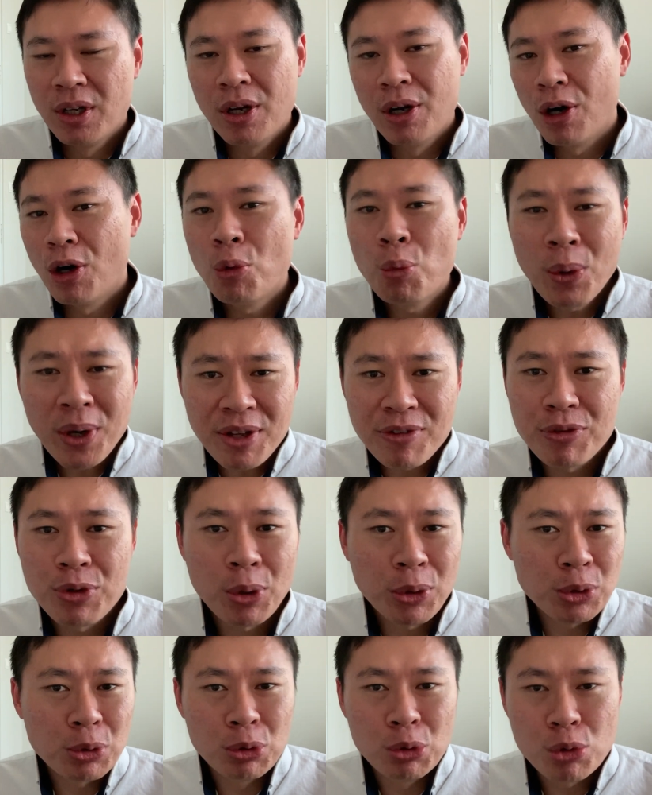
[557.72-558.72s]
Or what if you
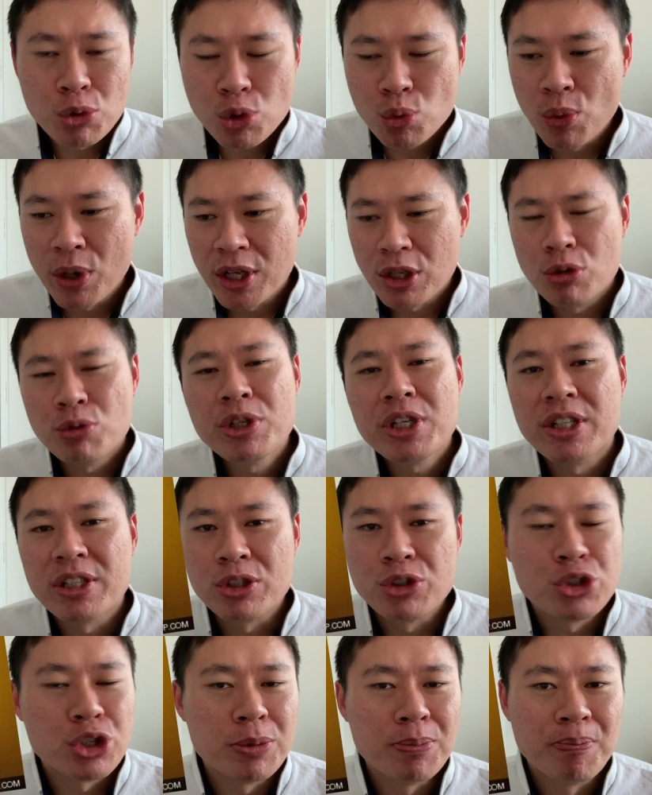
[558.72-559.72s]
want to lose weight, you need a
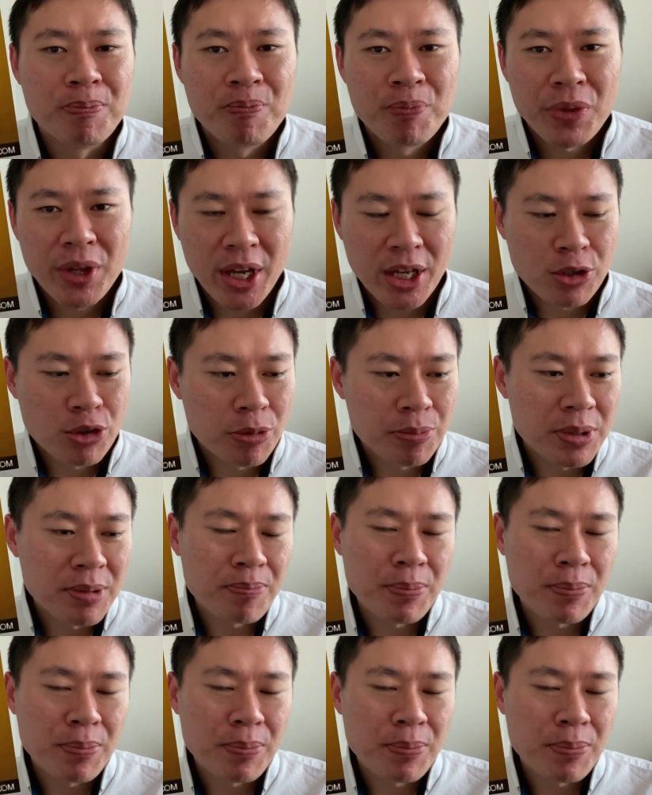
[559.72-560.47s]
gym and you've been